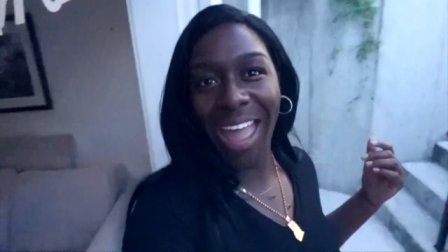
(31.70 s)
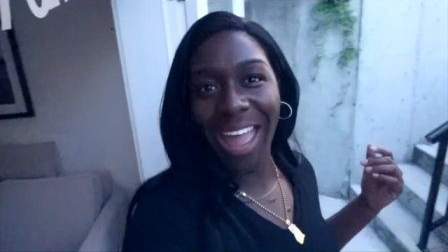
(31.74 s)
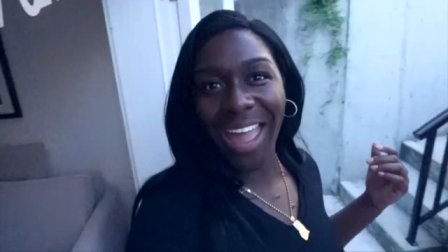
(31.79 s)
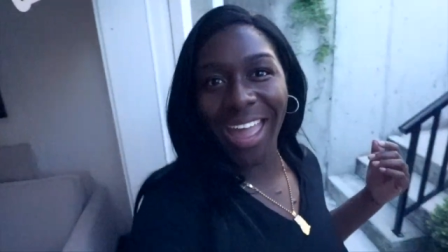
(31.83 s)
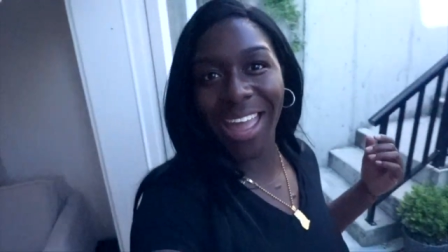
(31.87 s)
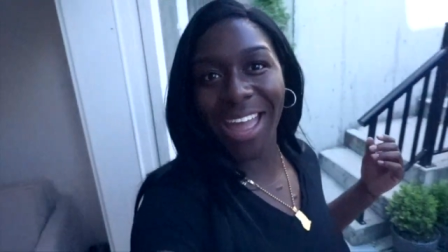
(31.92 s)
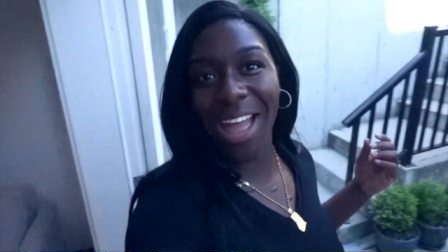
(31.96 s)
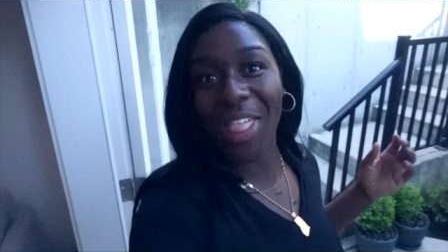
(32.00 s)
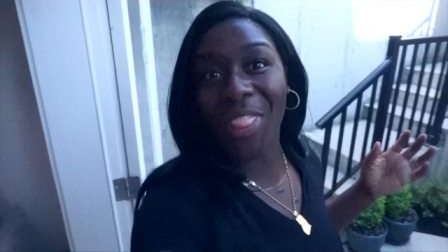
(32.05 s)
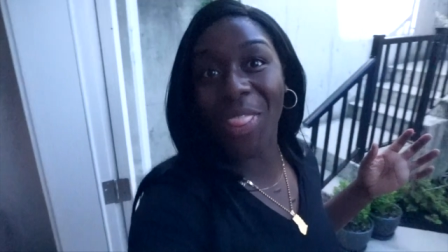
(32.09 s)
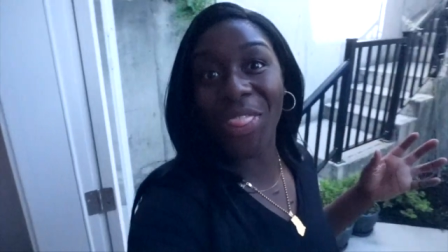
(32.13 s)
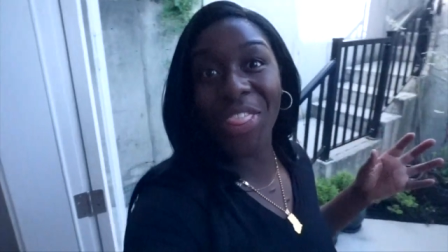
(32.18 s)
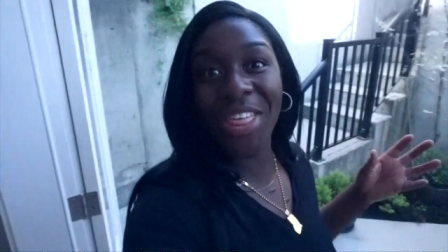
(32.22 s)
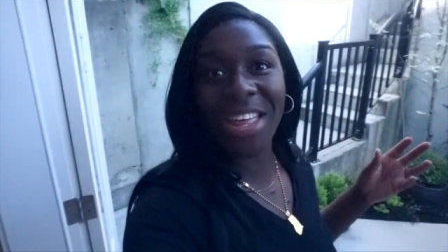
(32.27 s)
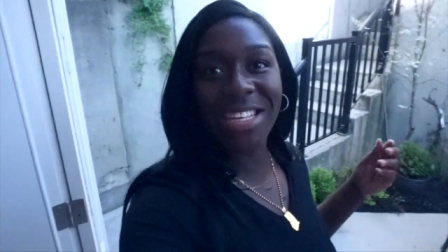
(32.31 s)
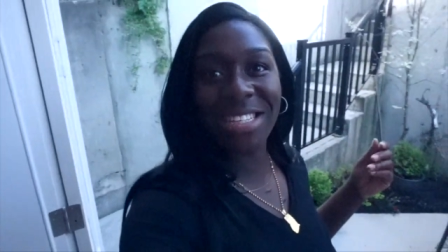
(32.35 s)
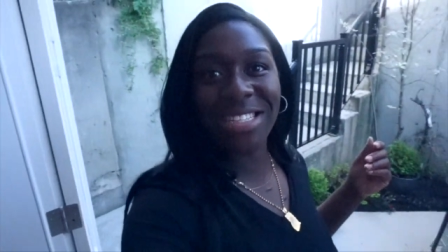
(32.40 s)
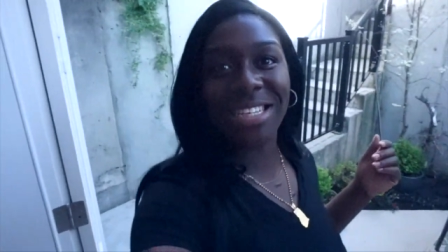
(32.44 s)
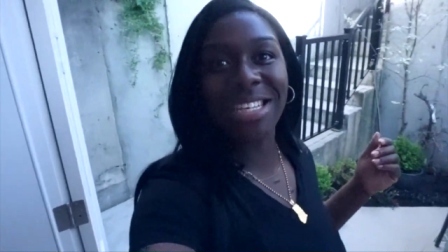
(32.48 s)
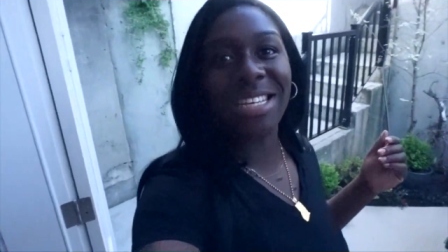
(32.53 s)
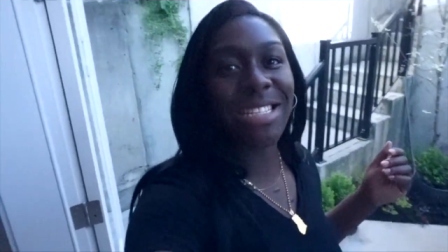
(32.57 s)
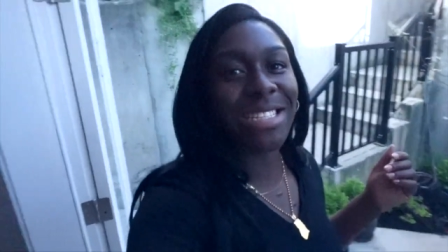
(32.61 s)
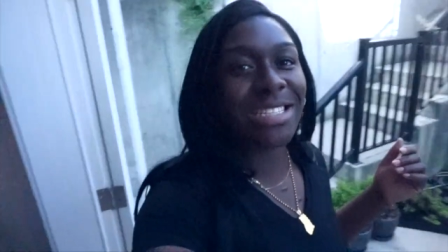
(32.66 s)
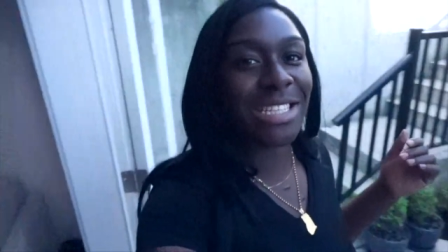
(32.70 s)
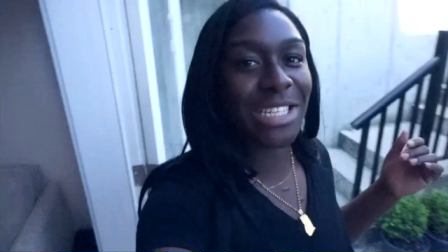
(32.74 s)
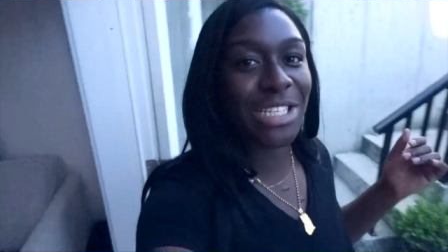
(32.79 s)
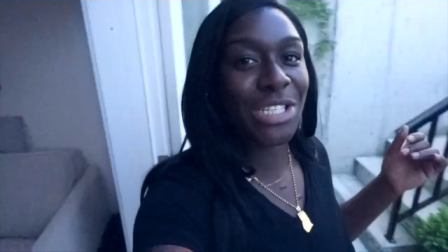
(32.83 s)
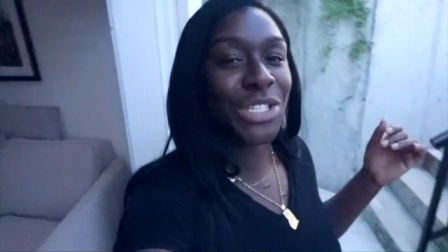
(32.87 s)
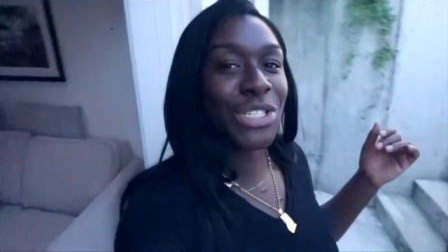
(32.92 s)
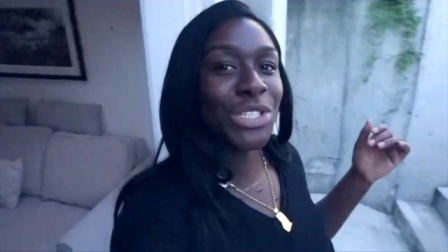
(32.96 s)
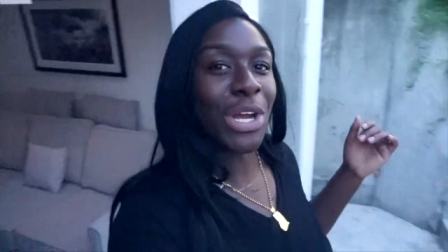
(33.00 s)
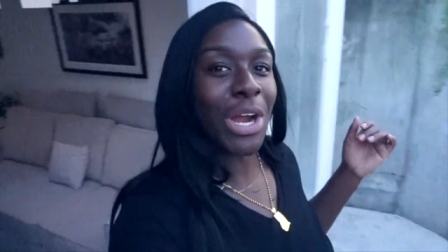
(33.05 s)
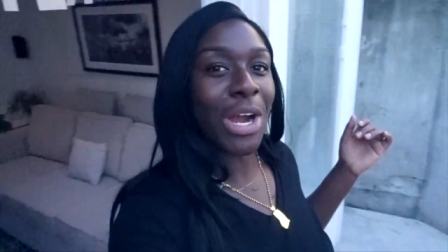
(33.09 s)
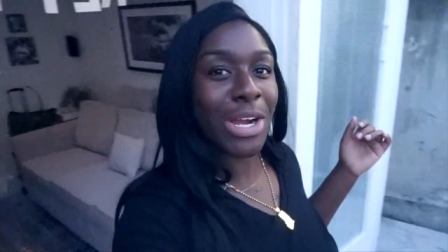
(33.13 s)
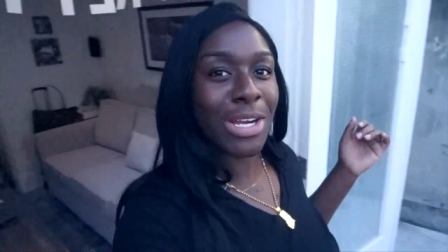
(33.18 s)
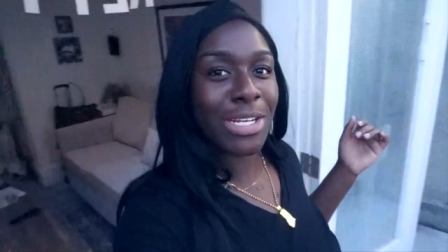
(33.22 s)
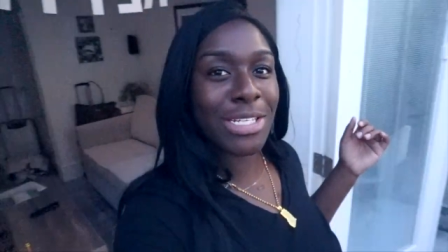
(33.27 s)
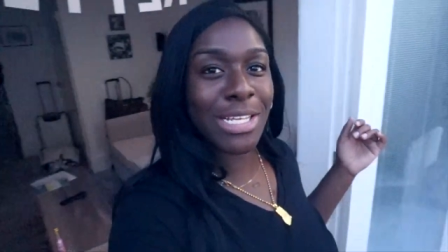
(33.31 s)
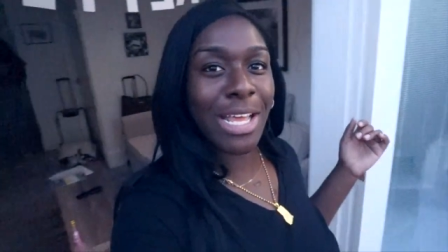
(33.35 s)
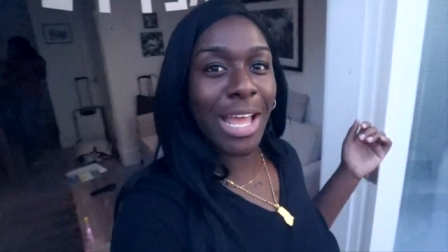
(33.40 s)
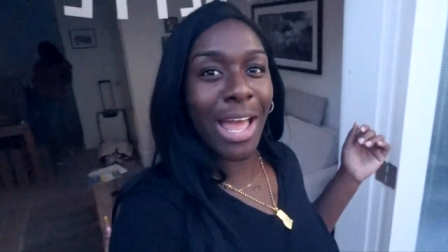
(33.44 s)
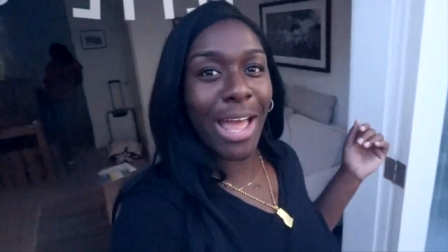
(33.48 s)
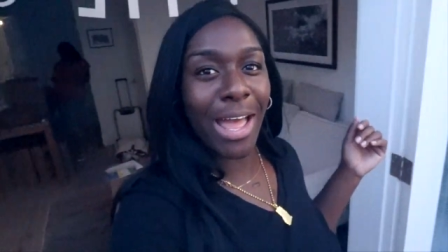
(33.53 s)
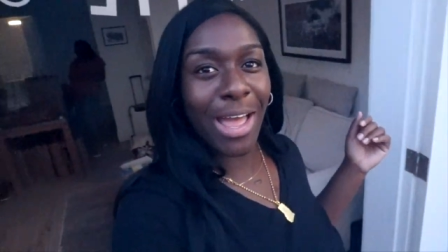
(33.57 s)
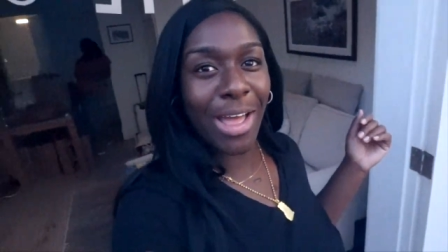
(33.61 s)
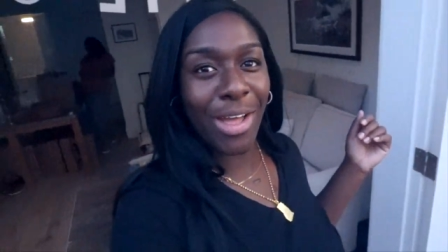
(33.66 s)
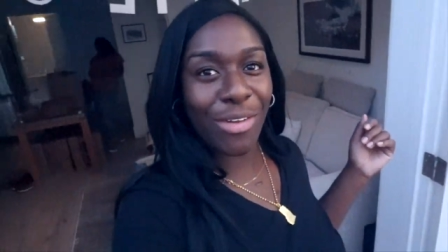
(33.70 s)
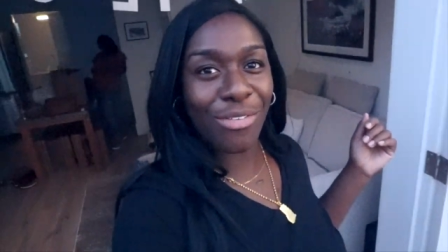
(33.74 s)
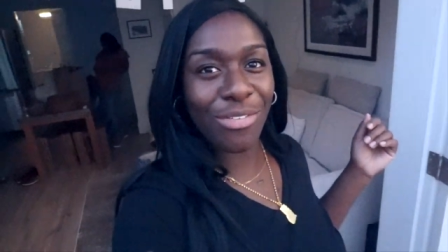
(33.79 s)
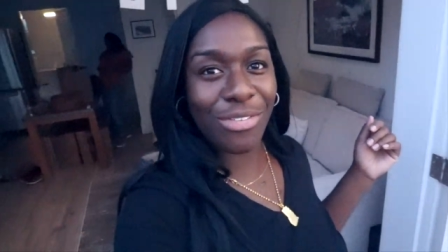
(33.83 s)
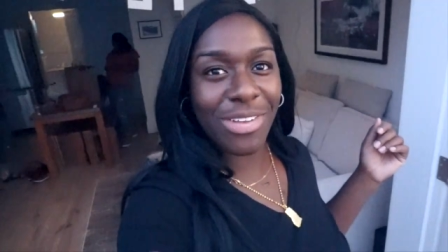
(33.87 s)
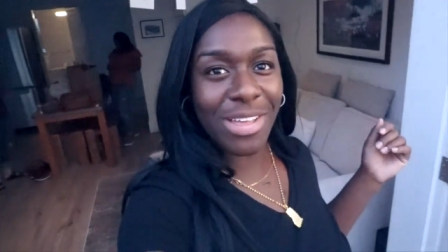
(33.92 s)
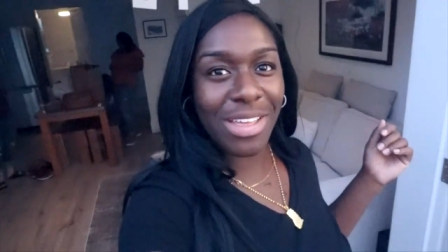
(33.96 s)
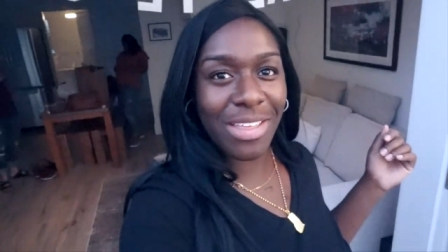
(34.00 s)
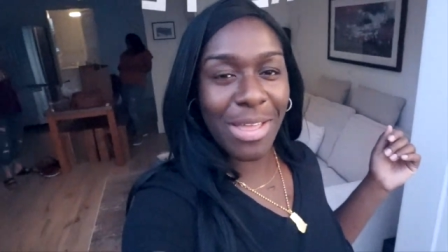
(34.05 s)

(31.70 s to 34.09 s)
Yay! This is the start of